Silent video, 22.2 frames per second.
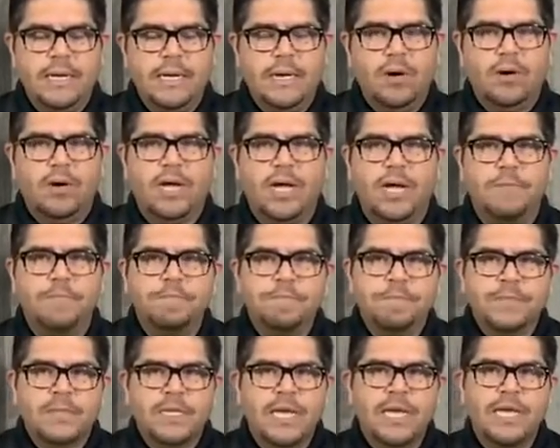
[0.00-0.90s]
Okay?
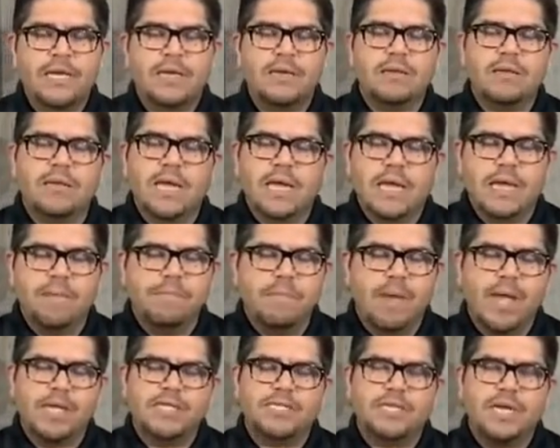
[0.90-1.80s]
He
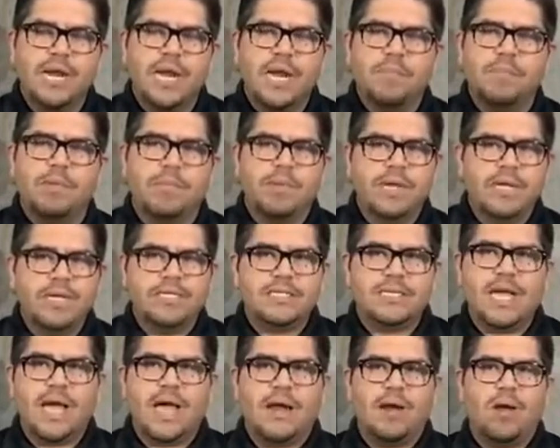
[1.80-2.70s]
imagine Abram. He's
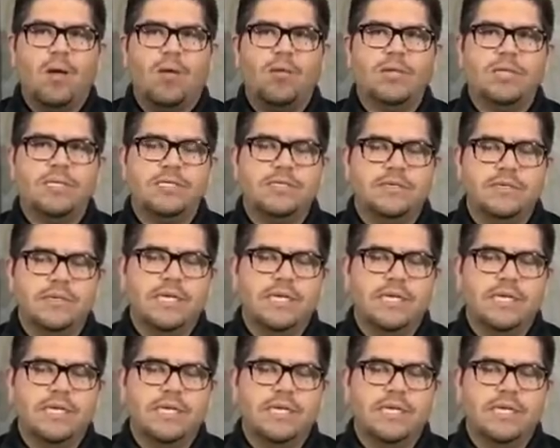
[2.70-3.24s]
got all these.